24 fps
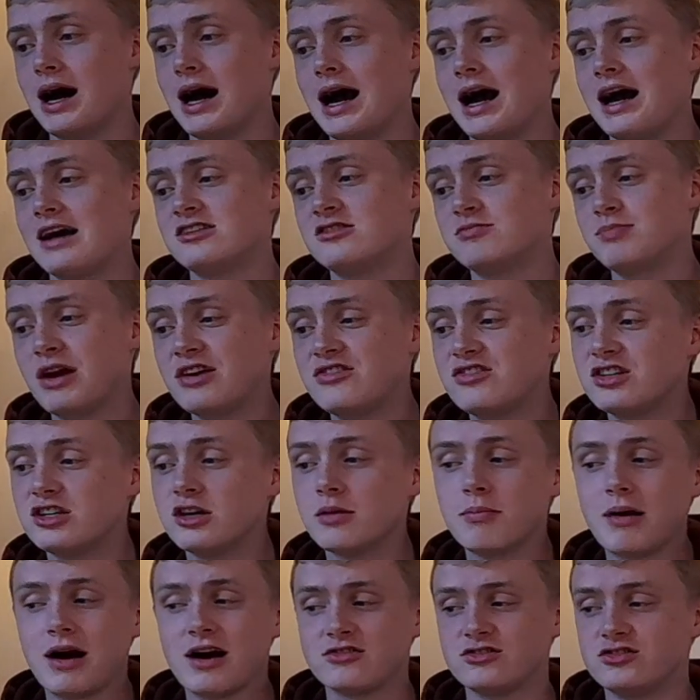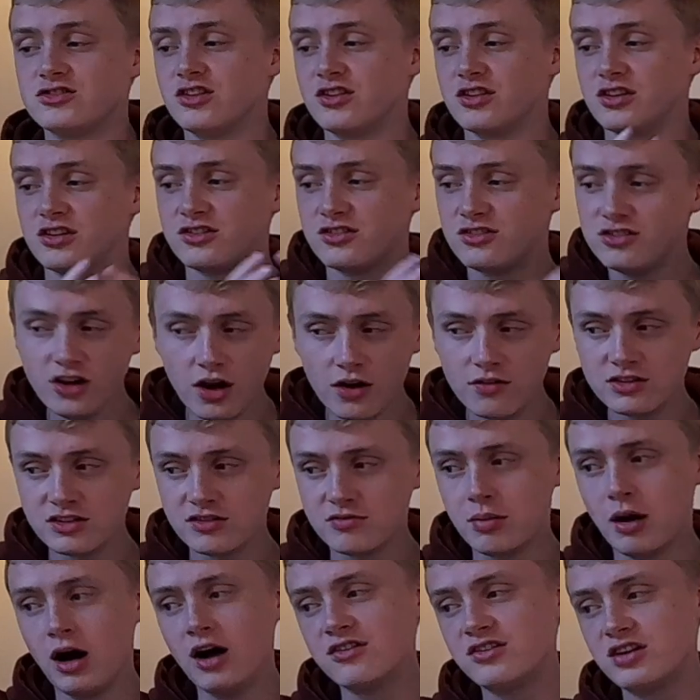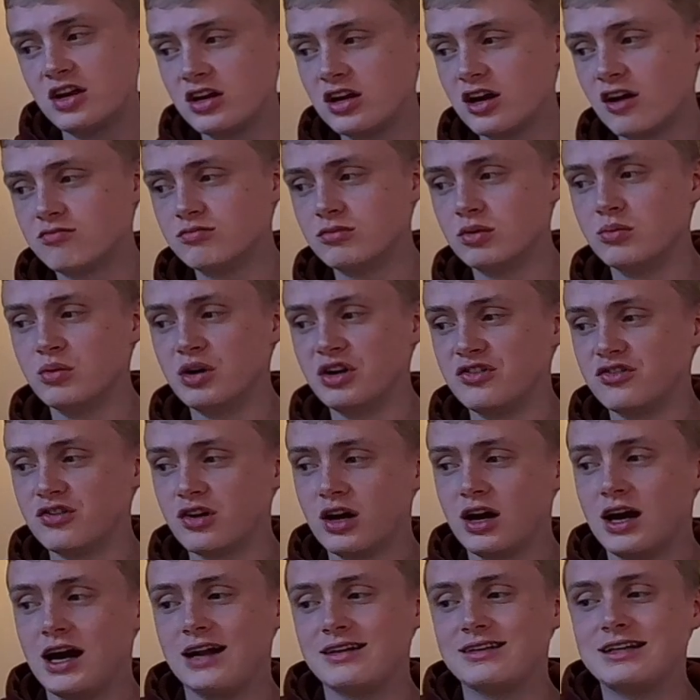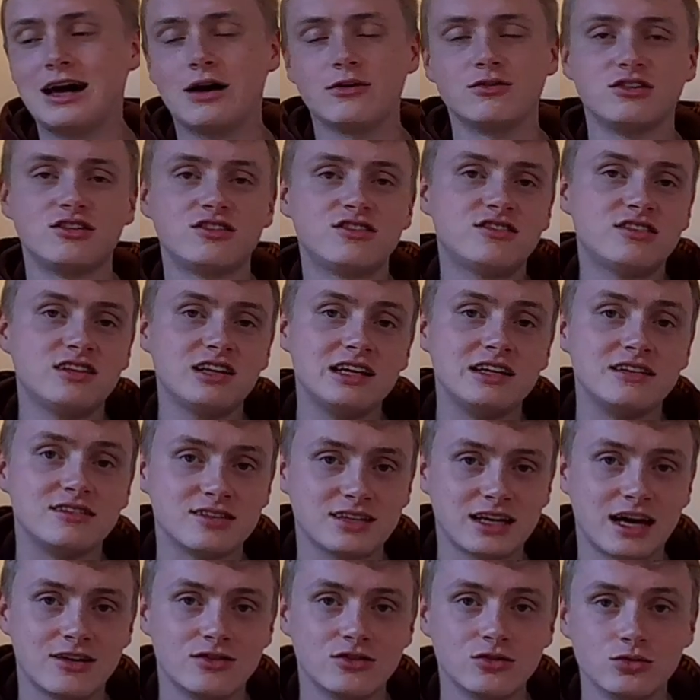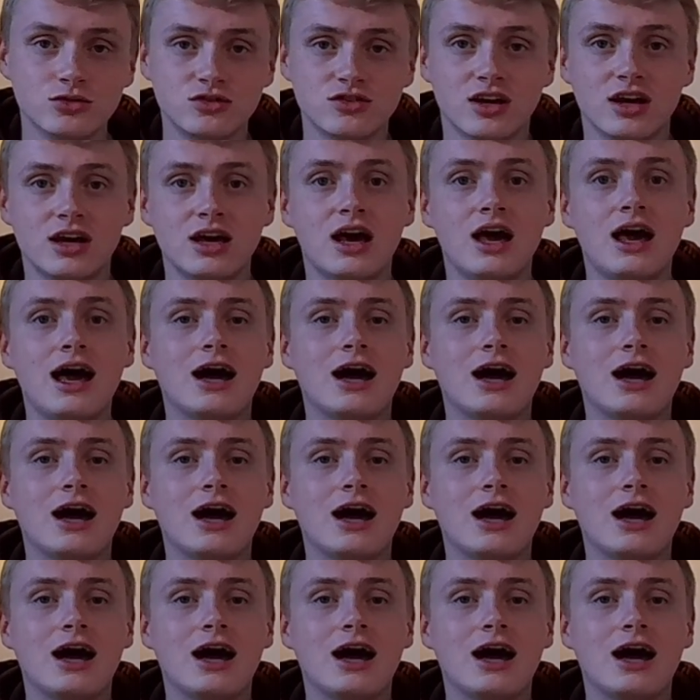especially in comparison to the Conservative Party in government, which had countless sleaze scandals,